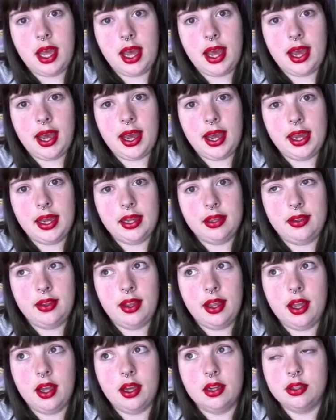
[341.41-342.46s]
at
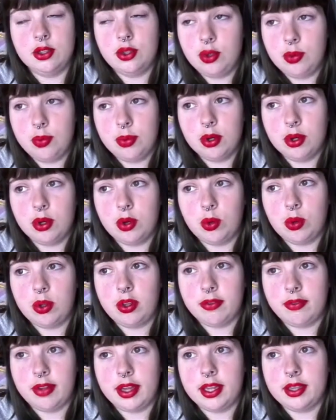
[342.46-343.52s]
a super cool
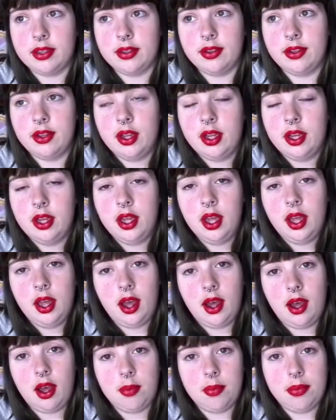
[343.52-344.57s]
event
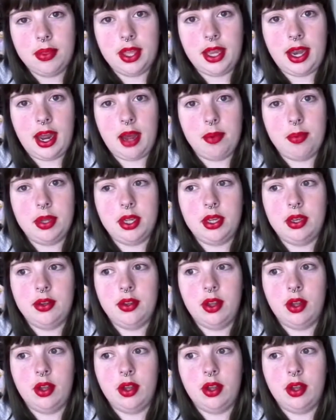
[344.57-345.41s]
that happened.